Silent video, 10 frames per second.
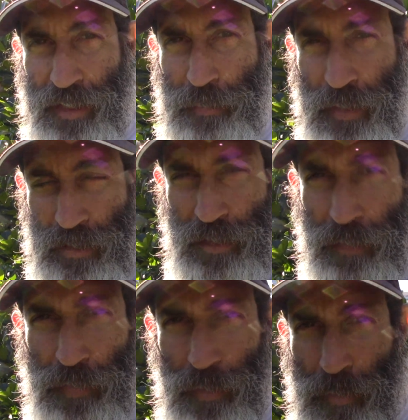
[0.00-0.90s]
about the
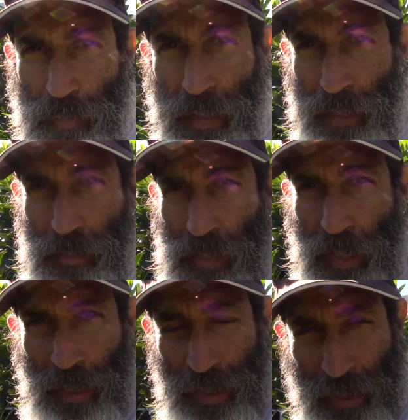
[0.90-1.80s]
different mangoes that
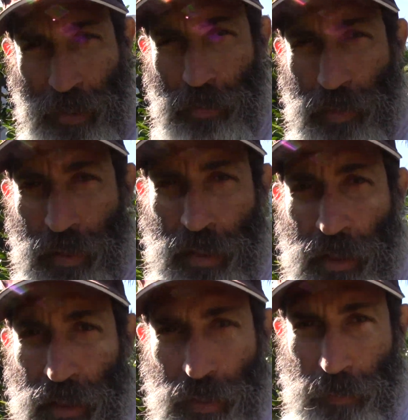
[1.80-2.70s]
I have
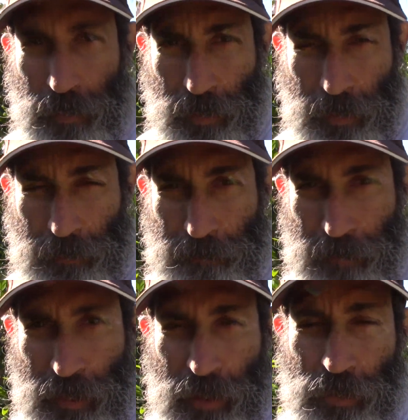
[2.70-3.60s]
but
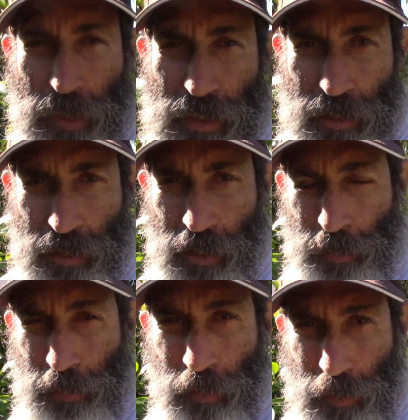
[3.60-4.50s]
I recently
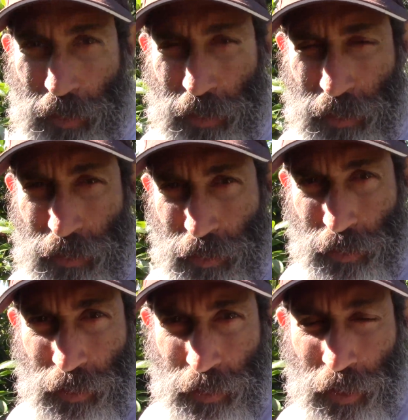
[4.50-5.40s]
uploaded
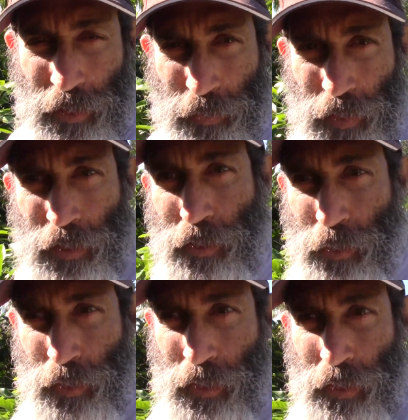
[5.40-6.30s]
another
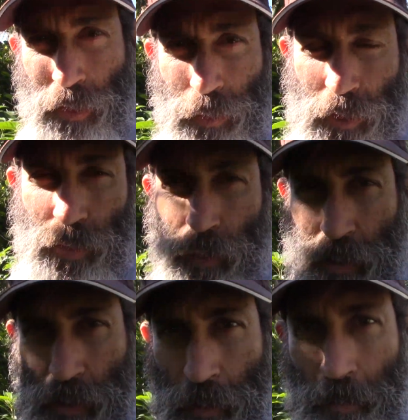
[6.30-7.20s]
video which
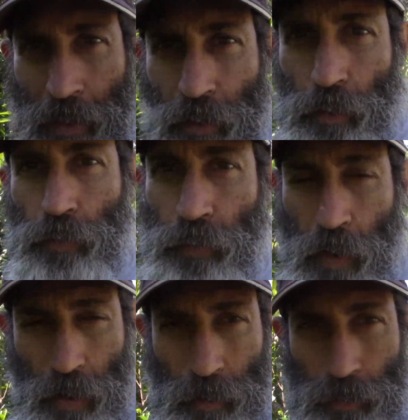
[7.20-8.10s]
was a mango
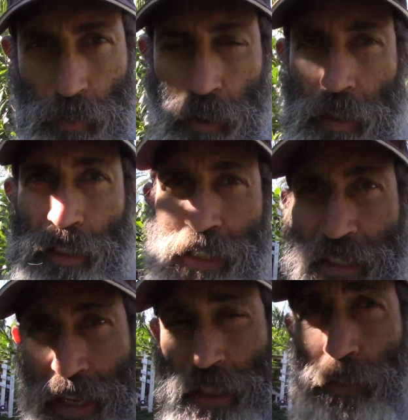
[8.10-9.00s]
farm or an
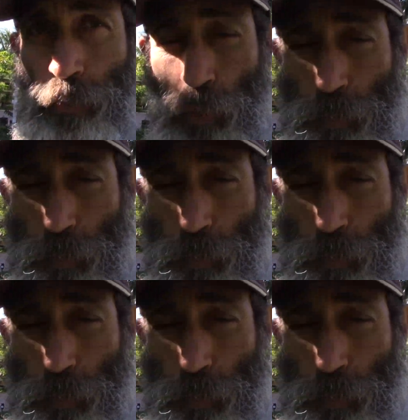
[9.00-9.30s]
exotic fruit